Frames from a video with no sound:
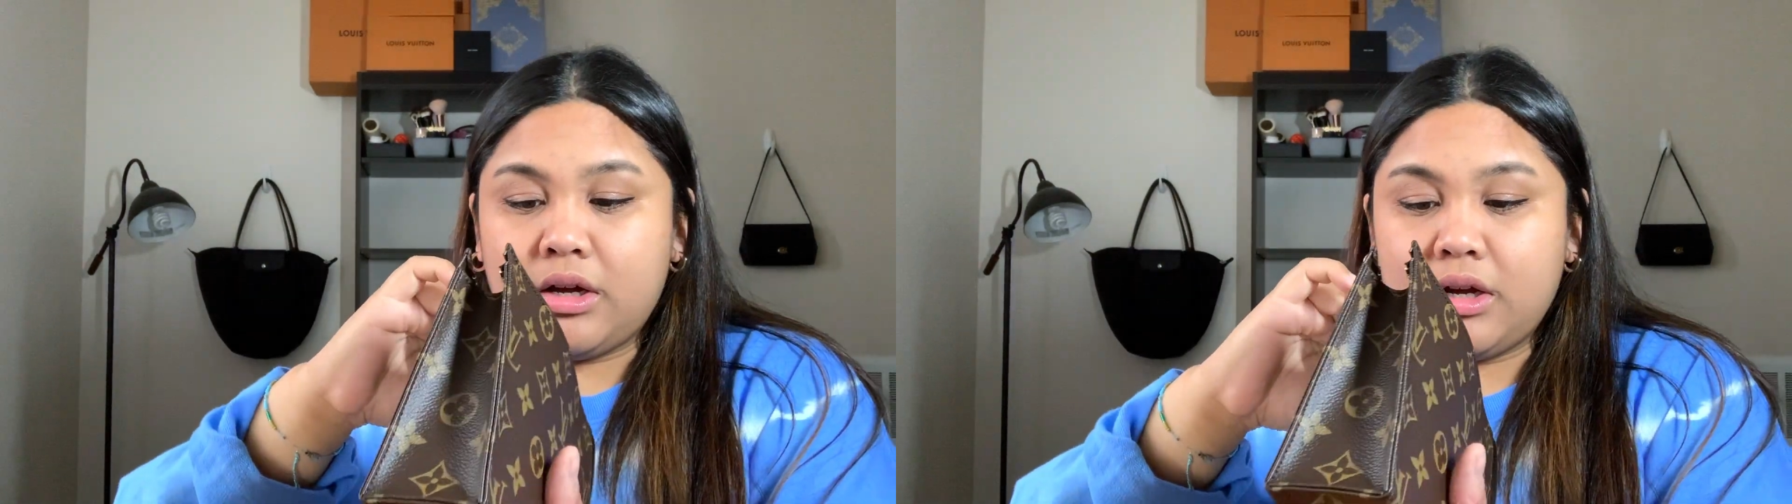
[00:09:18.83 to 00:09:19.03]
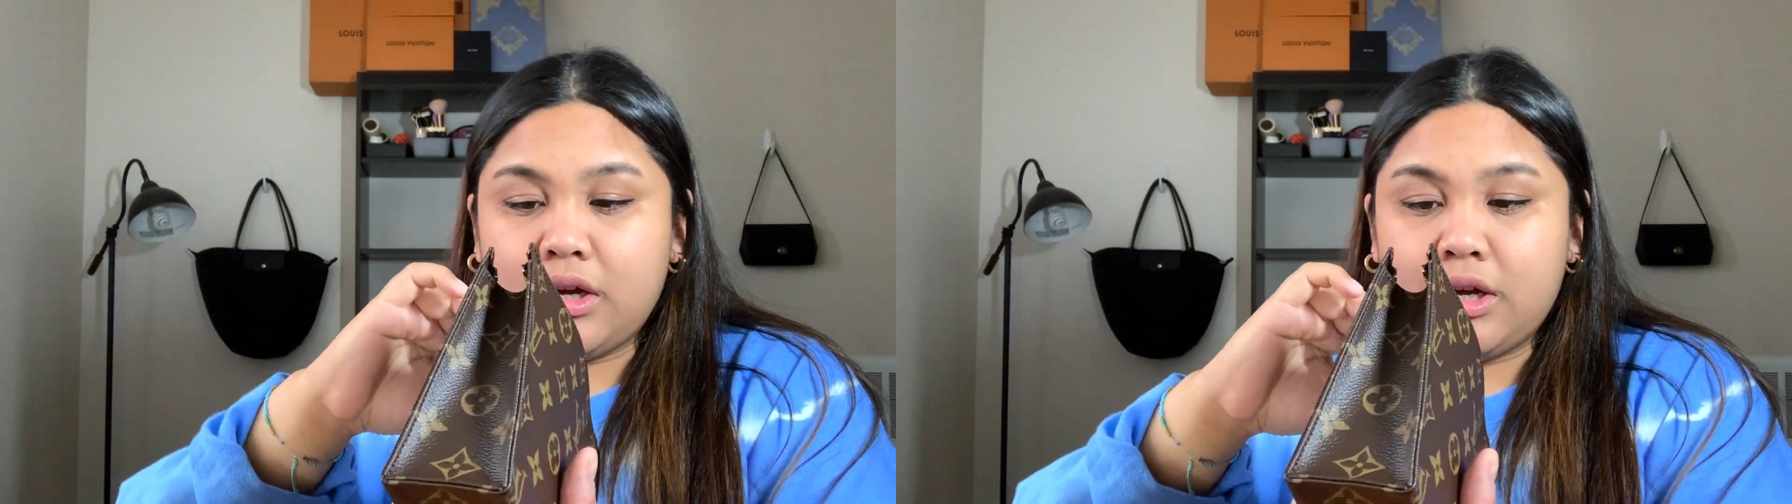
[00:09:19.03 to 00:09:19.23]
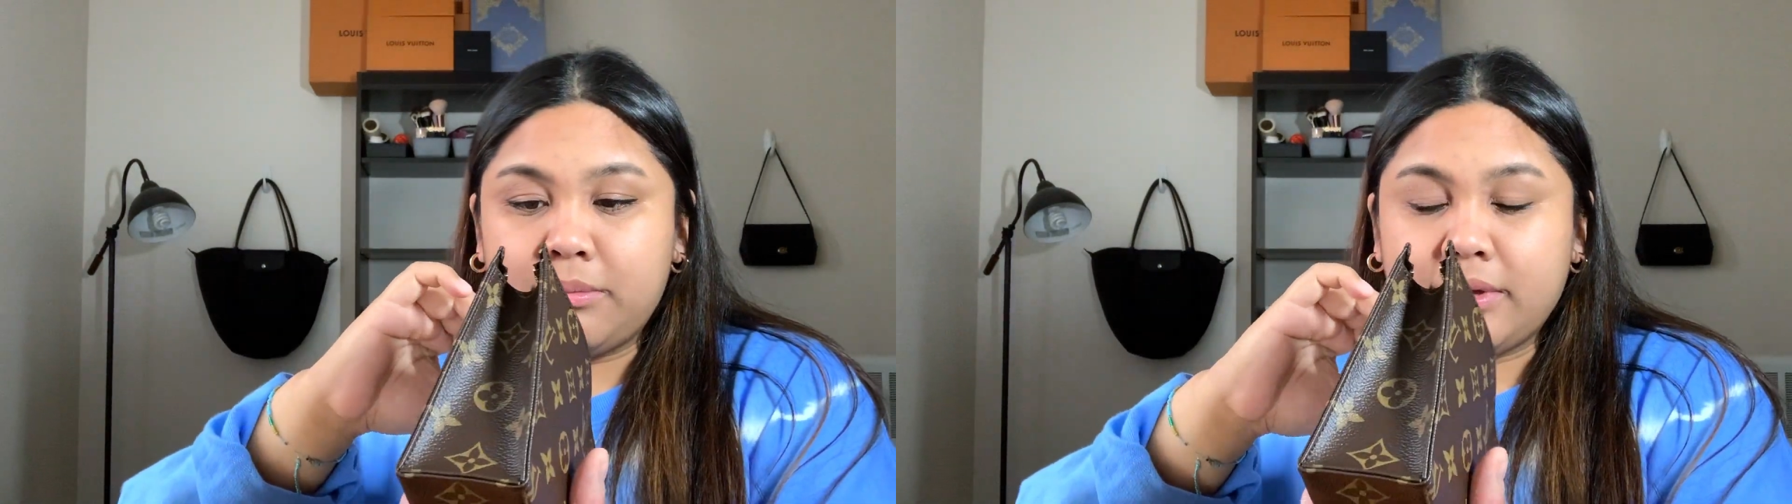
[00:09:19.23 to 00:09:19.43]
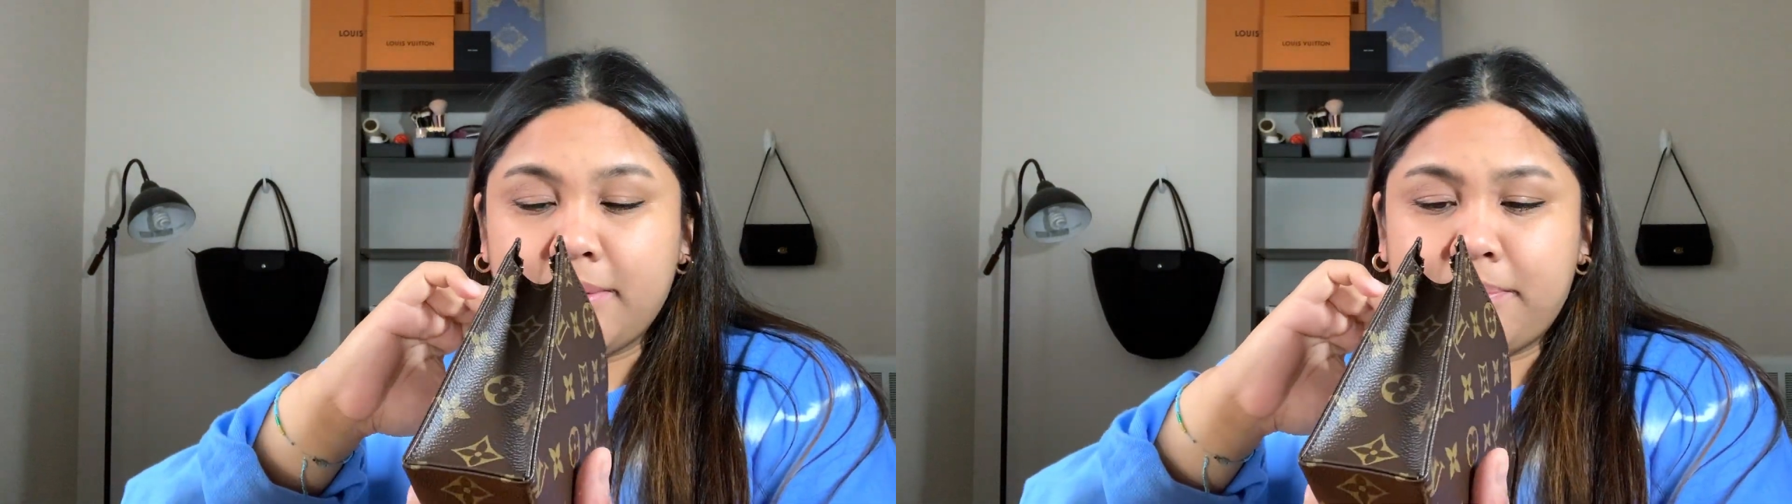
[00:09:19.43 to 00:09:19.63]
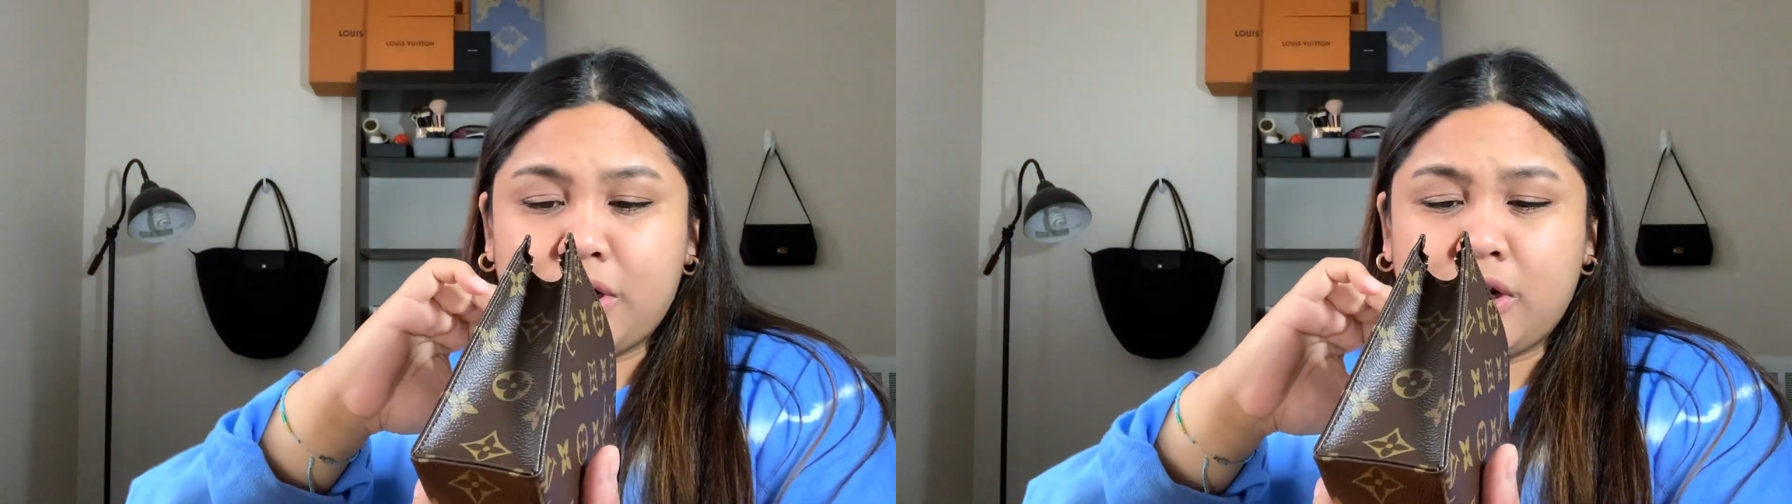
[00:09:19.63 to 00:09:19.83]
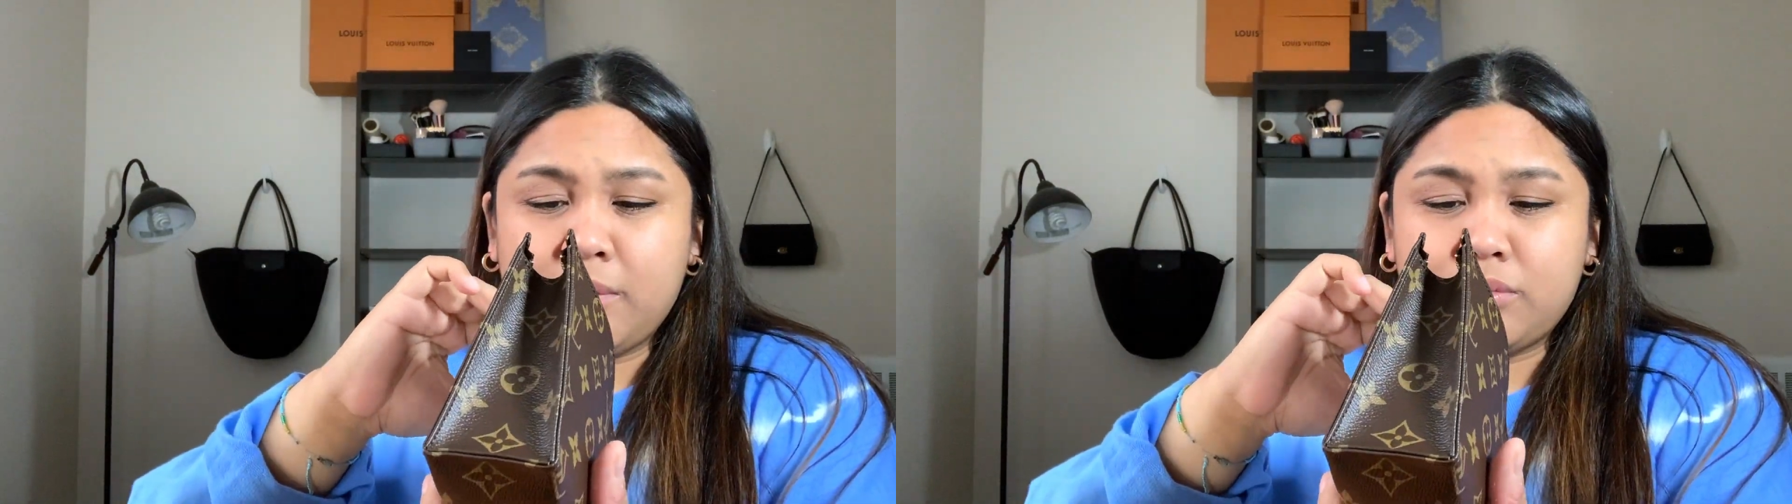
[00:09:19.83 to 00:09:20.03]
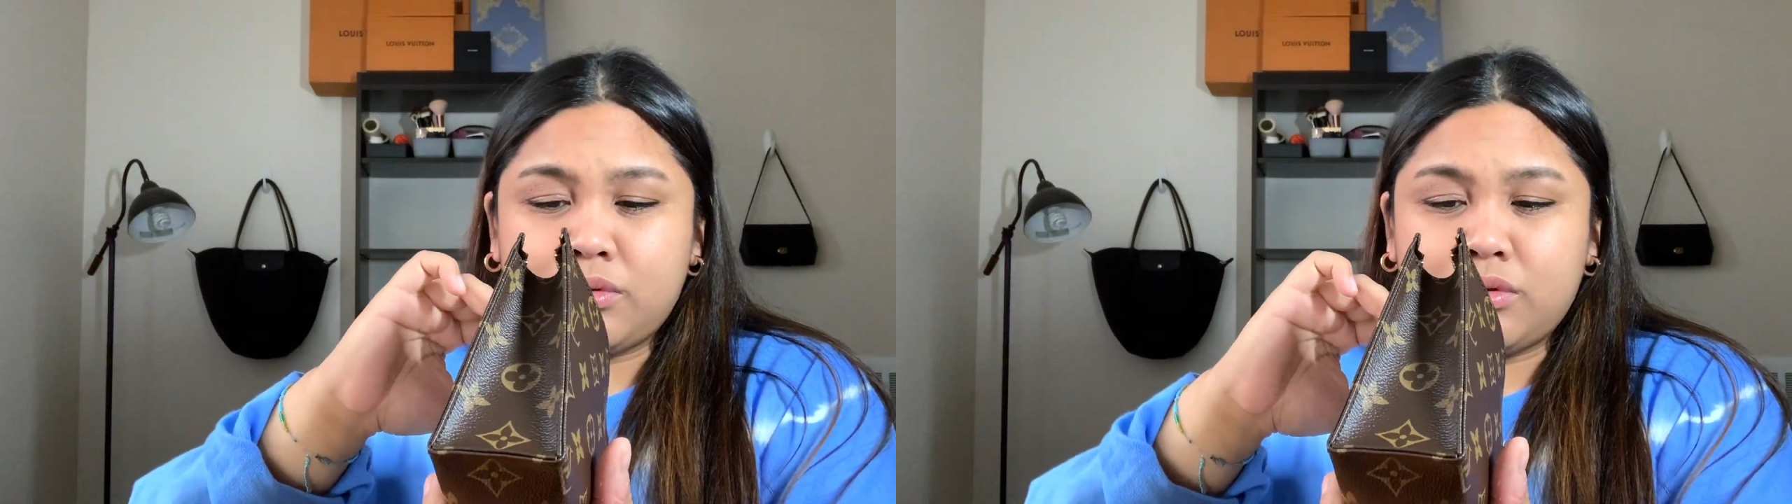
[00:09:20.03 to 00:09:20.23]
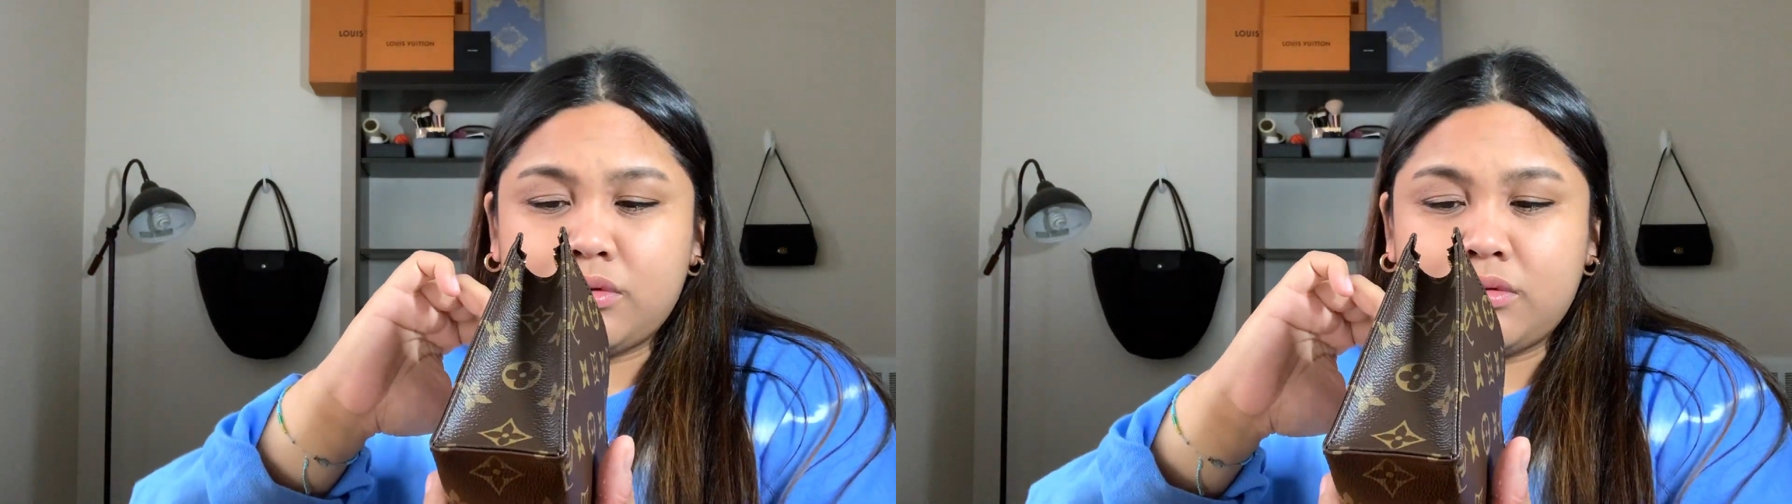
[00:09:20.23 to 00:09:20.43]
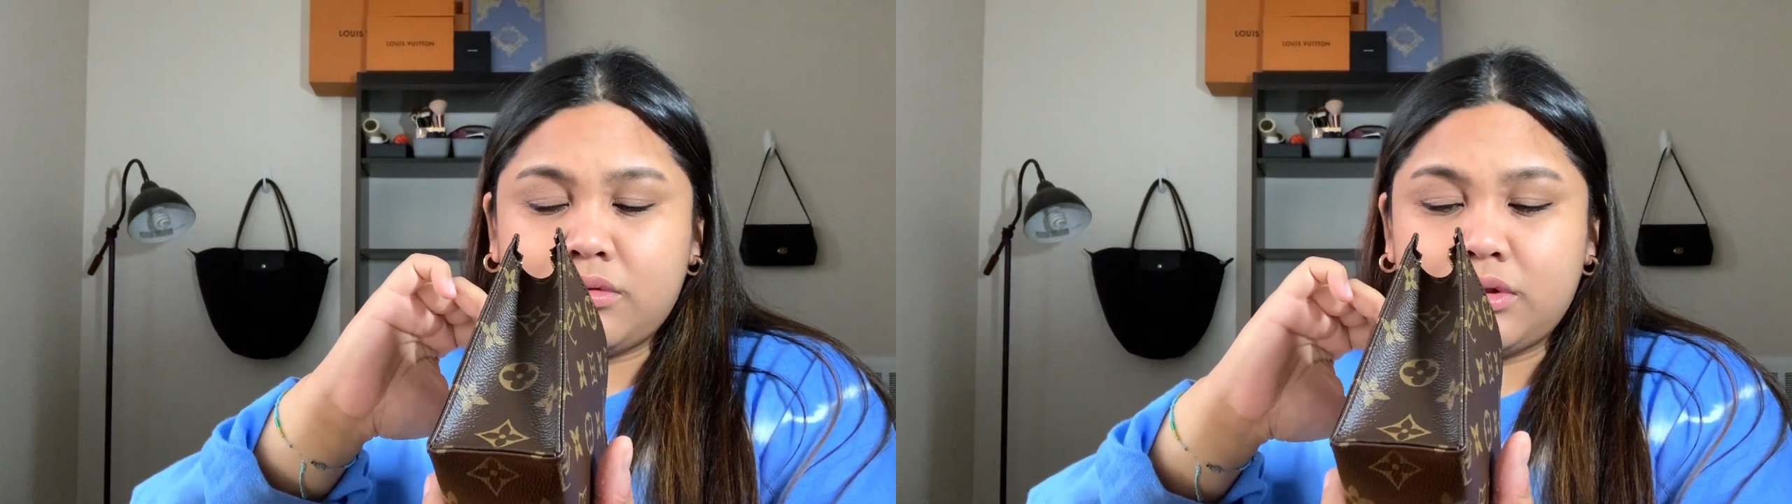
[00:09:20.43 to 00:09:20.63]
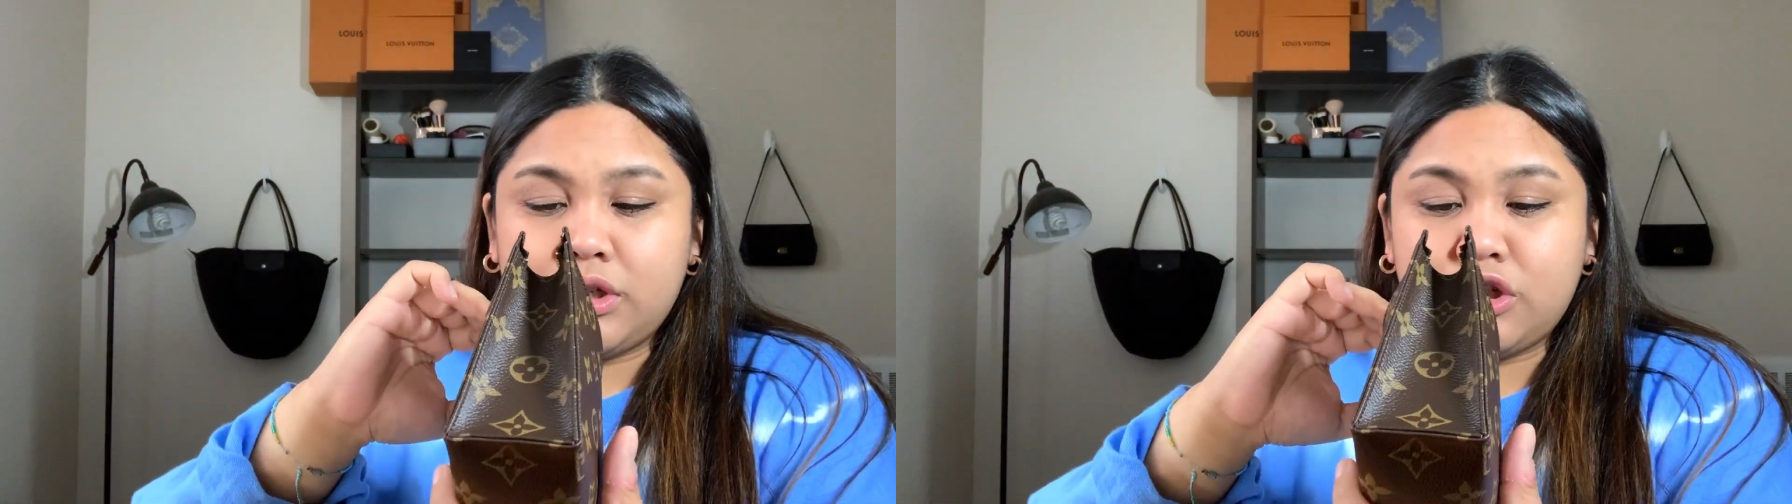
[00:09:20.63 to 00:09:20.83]
Lip balm,
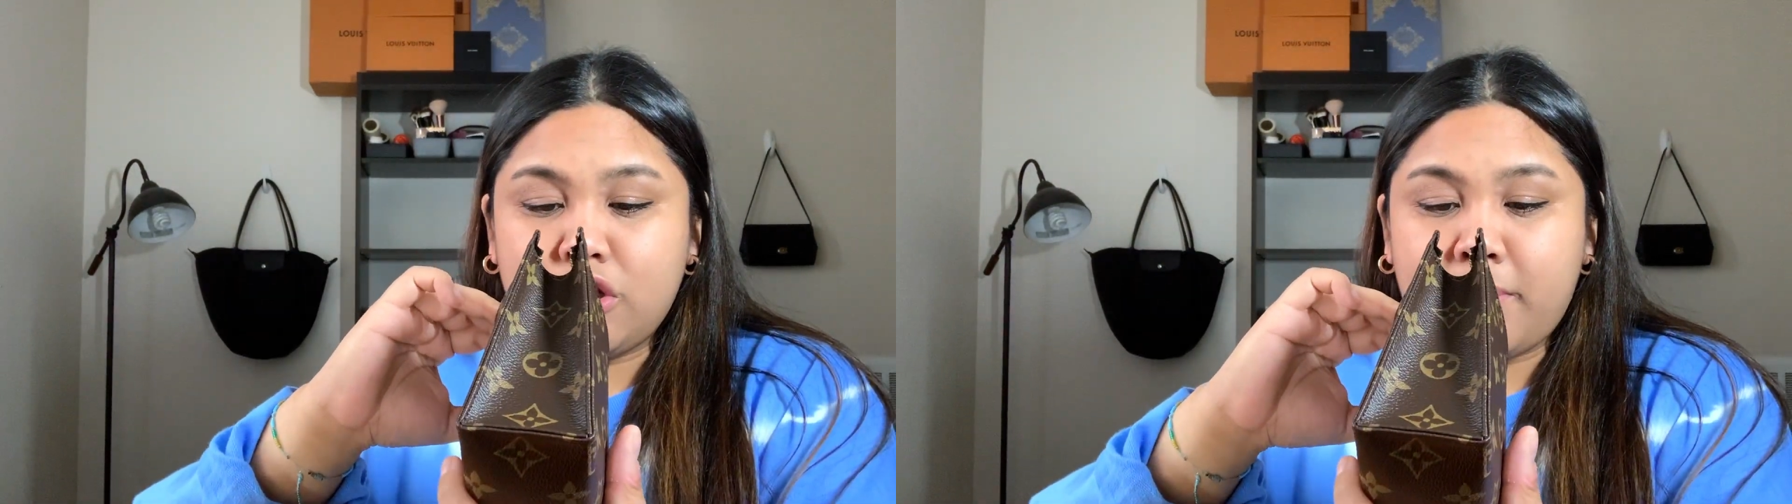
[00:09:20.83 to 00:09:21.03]
tissue